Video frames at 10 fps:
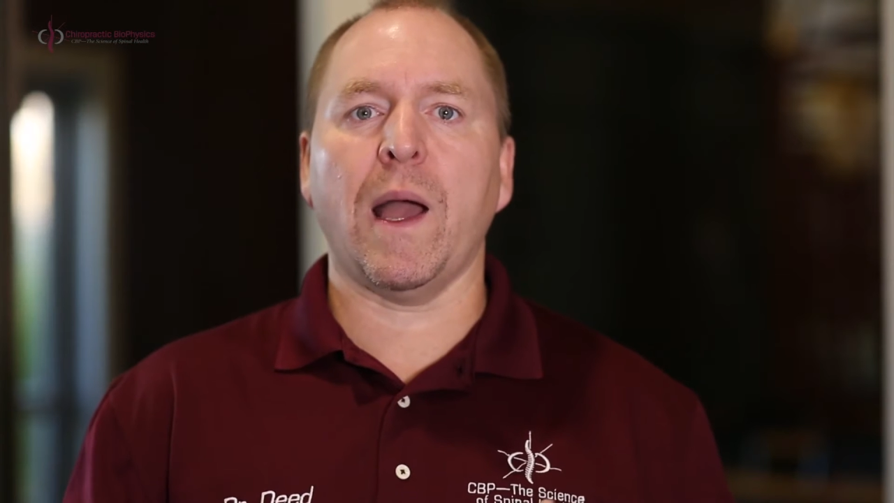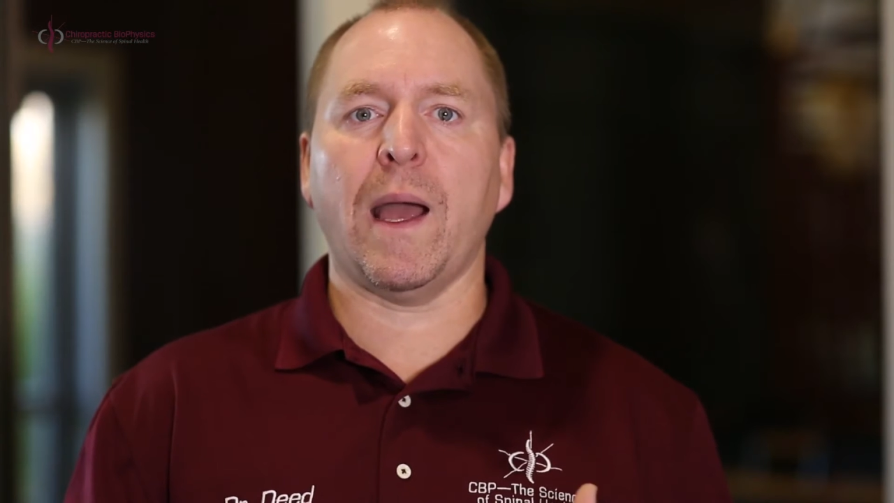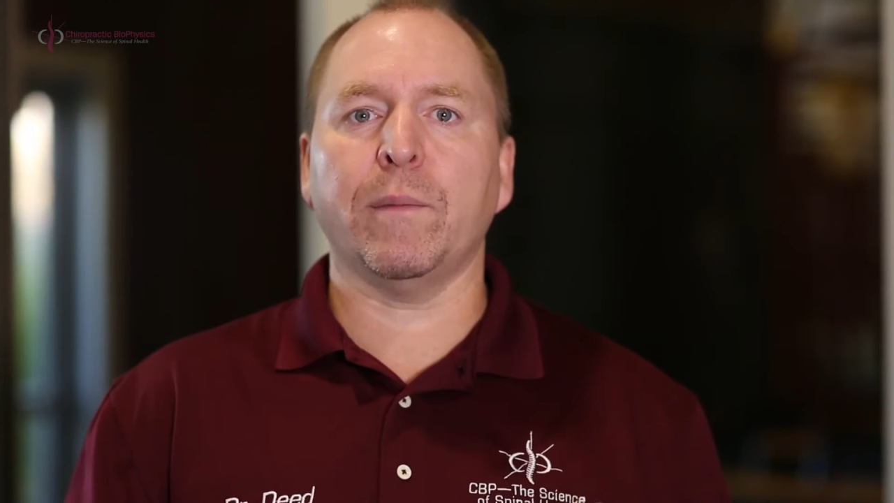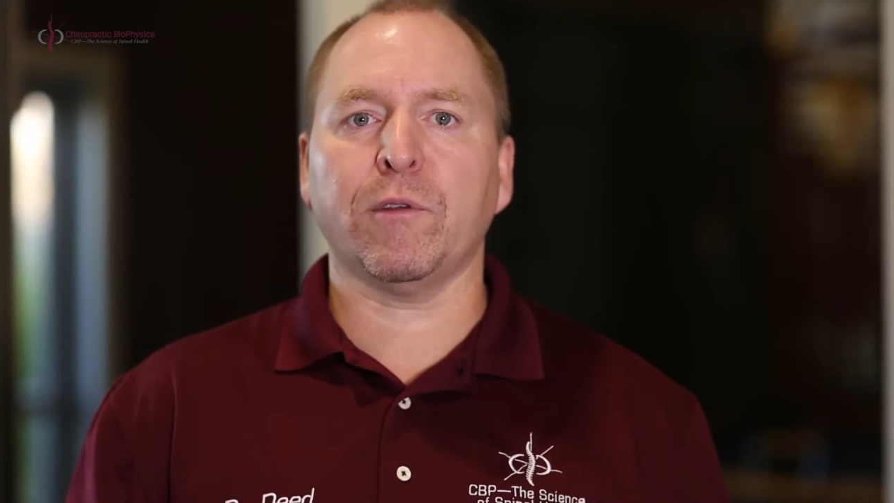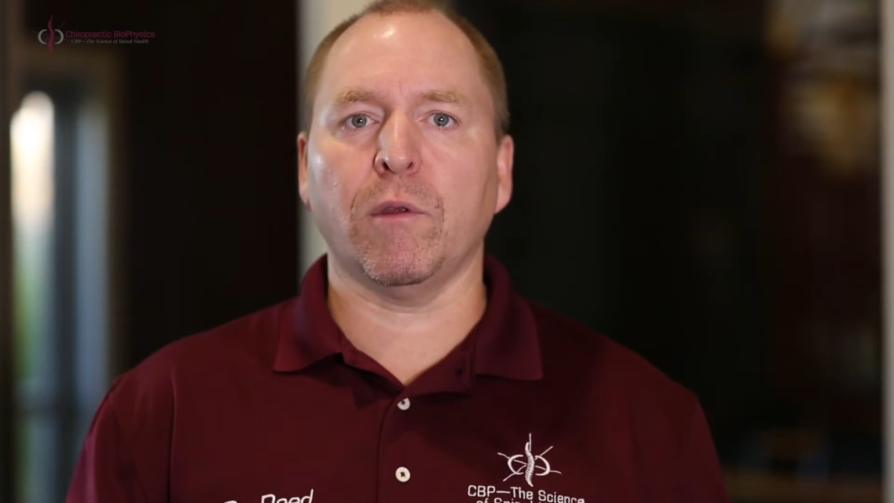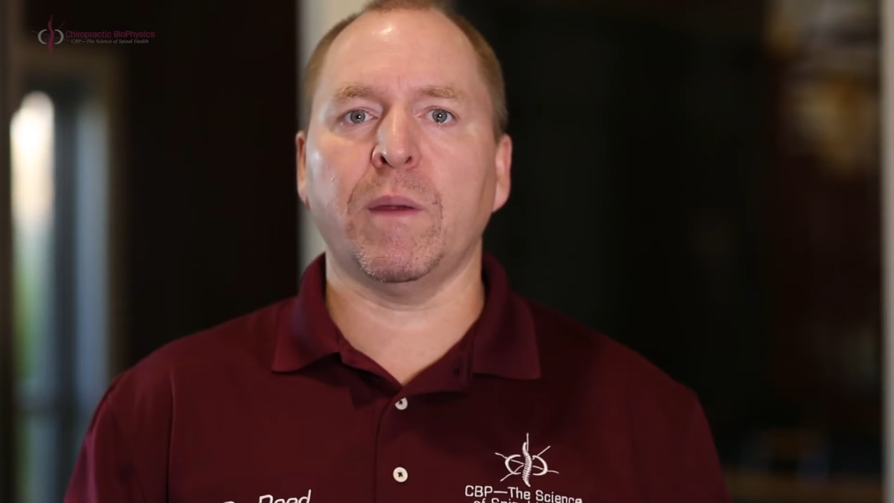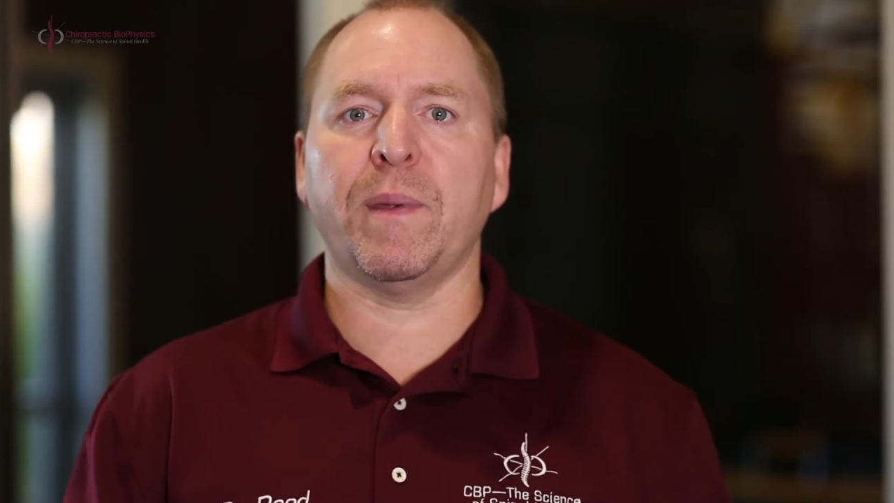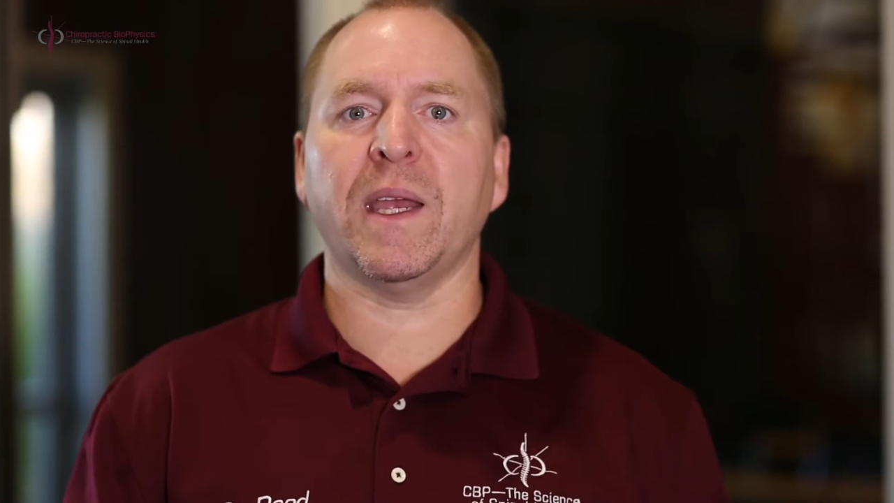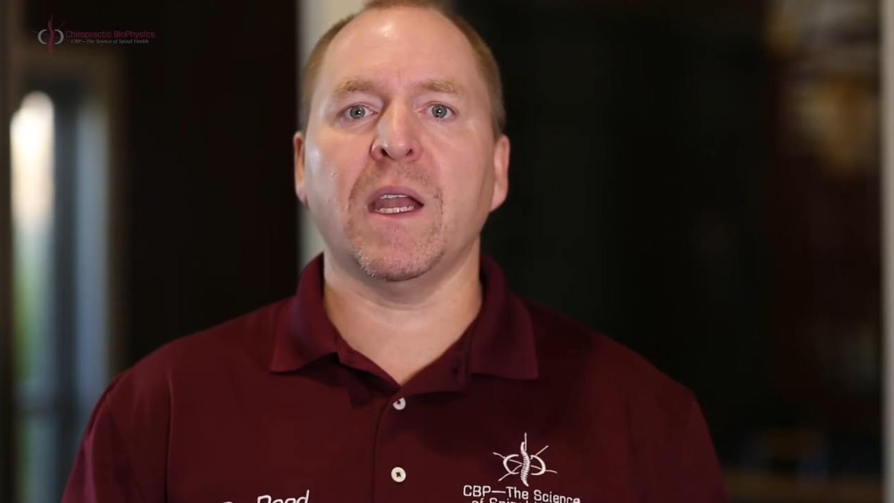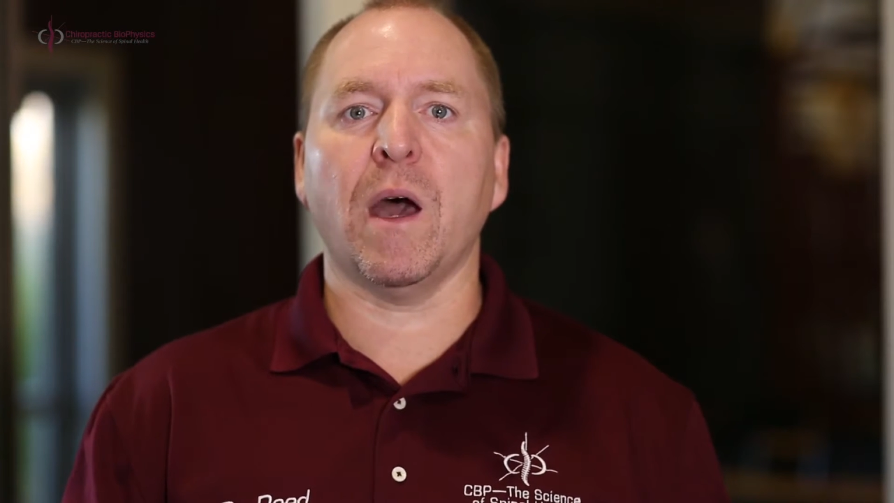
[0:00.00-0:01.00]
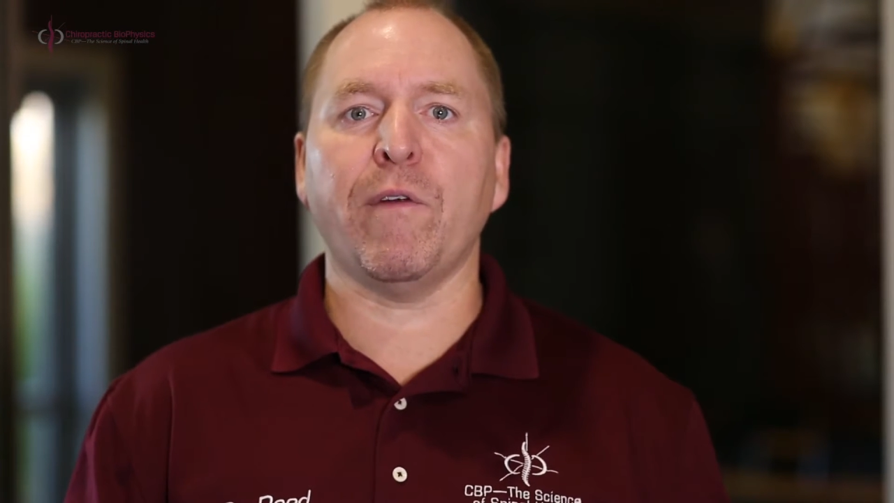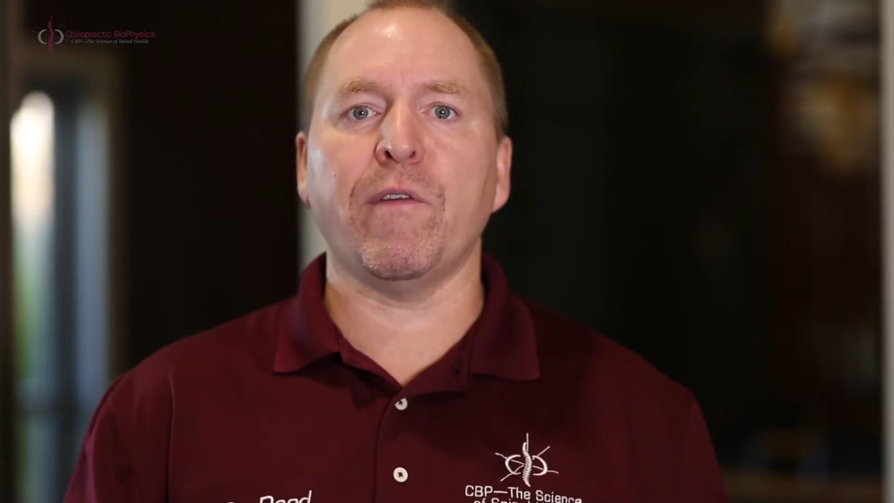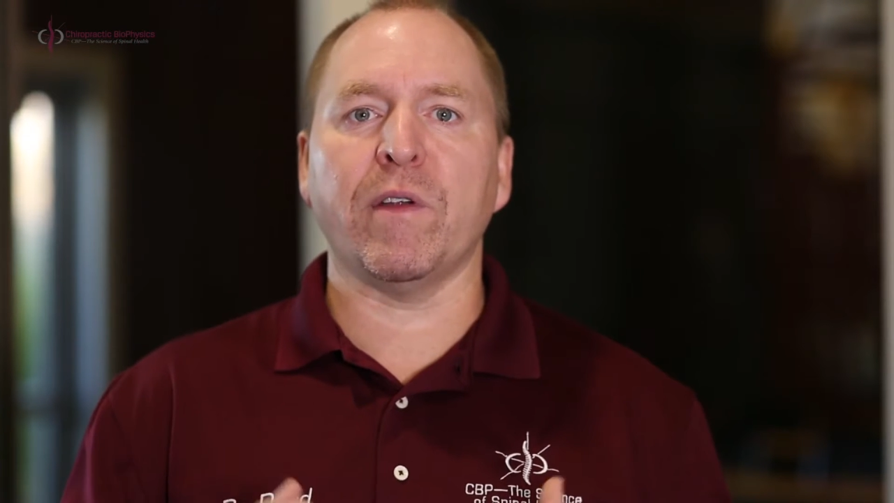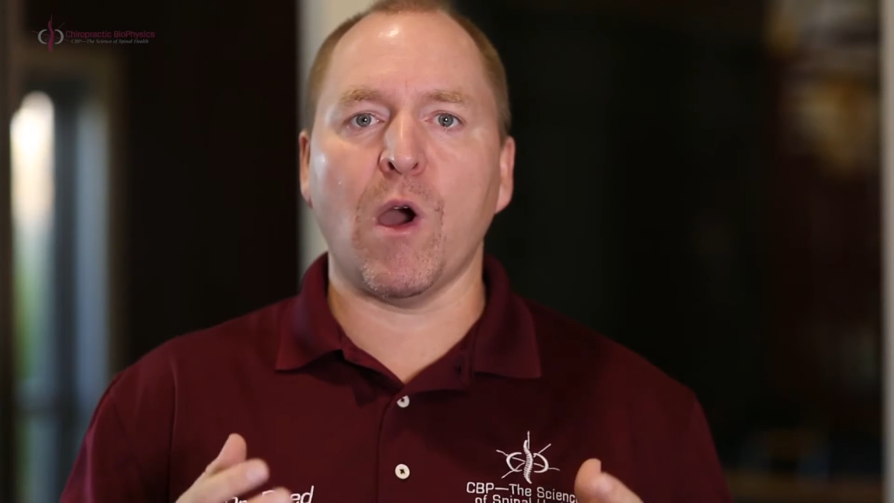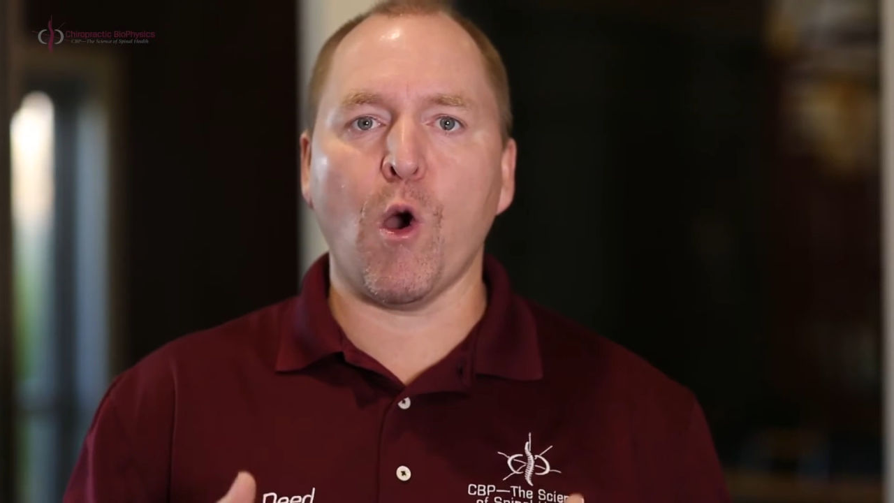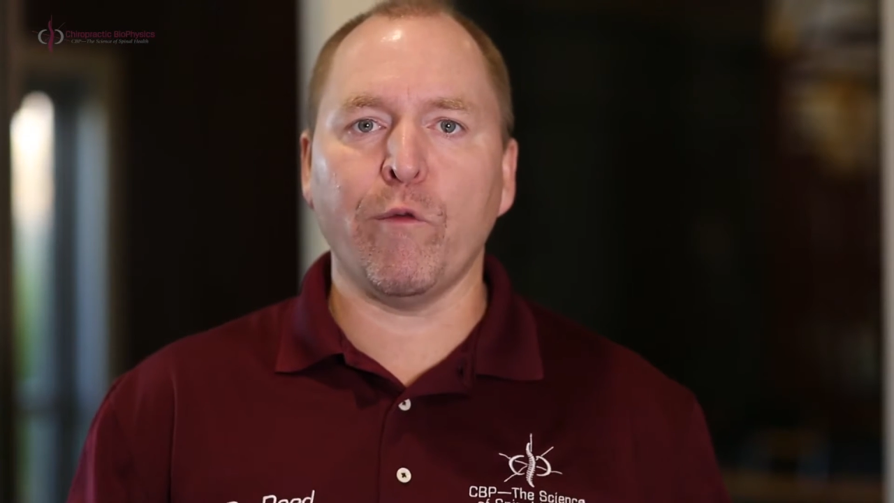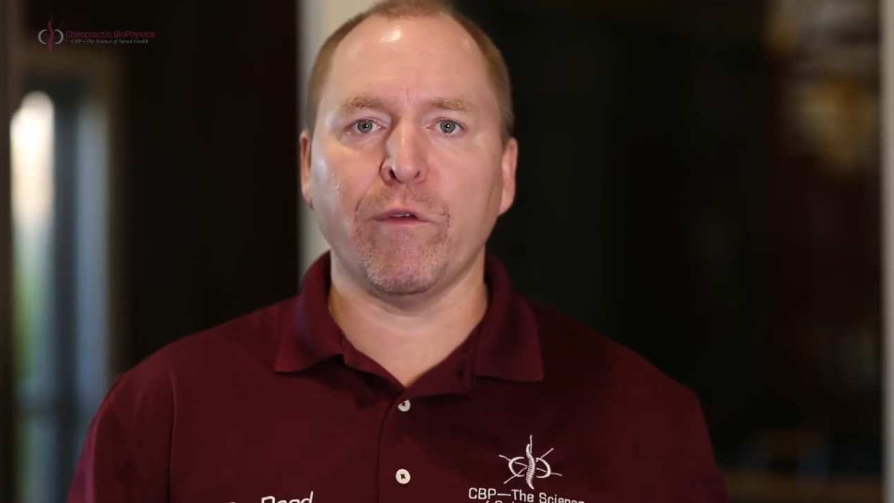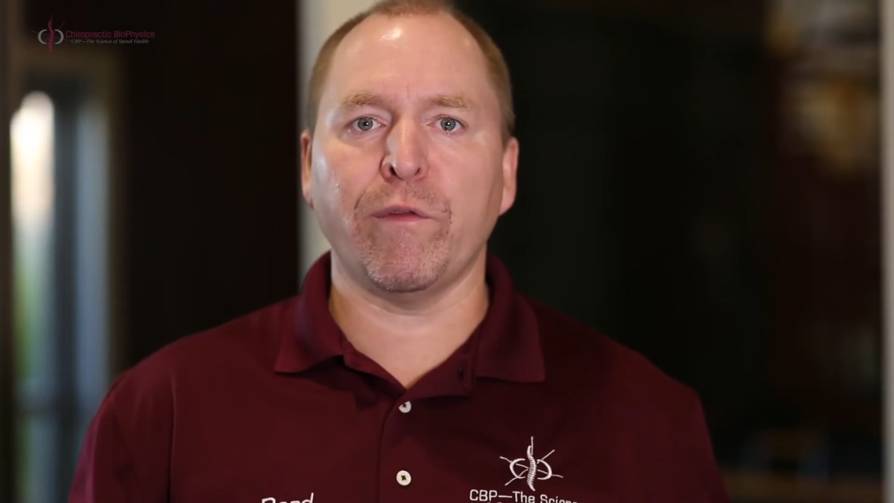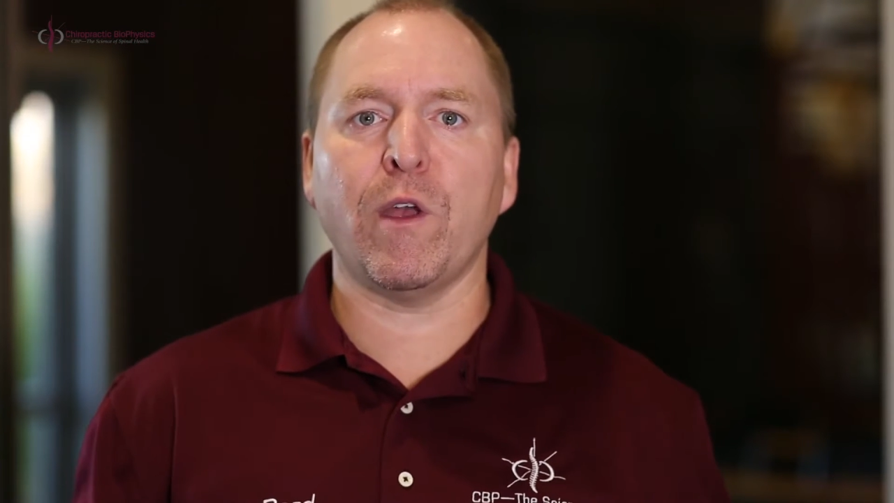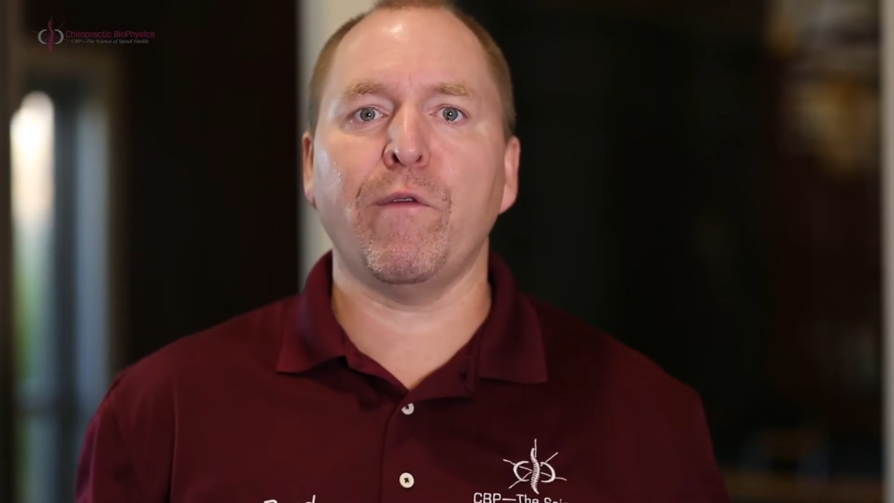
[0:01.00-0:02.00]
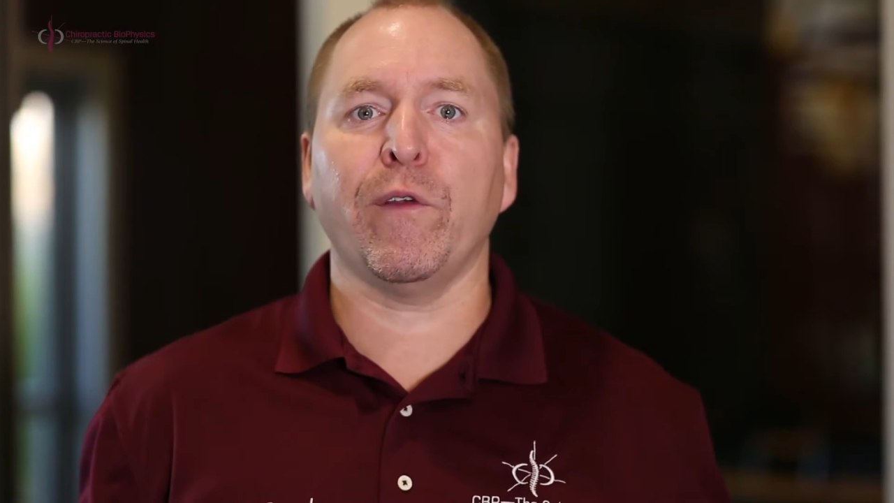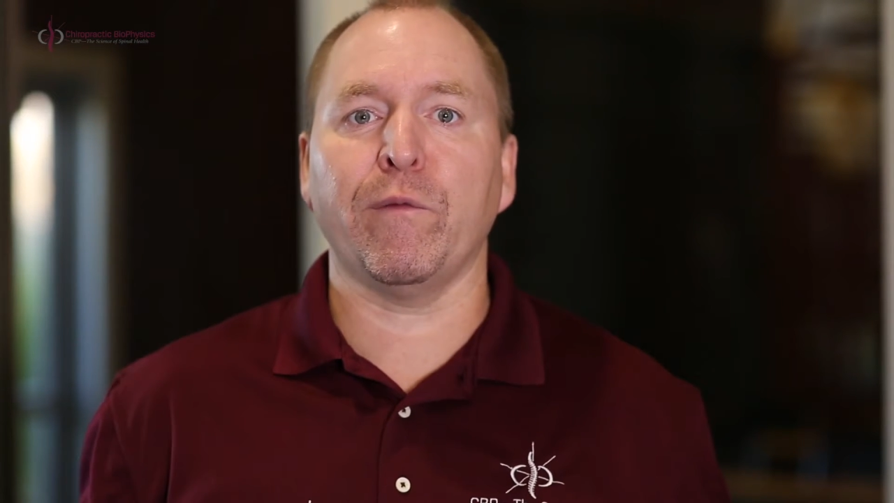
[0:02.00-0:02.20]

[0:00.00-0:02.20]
absolutely be enough of an overview